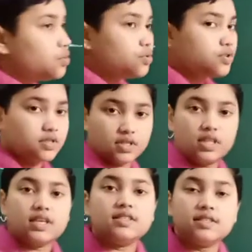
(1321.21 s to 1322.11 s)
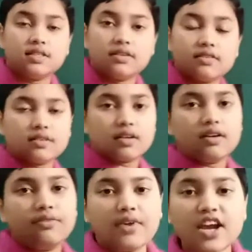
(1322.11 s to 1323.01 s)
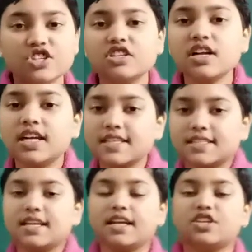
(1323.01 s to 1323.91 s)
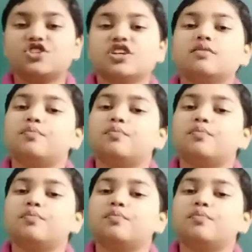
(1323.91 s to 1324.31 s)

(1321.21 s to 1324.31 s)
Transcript: use this fractional distillation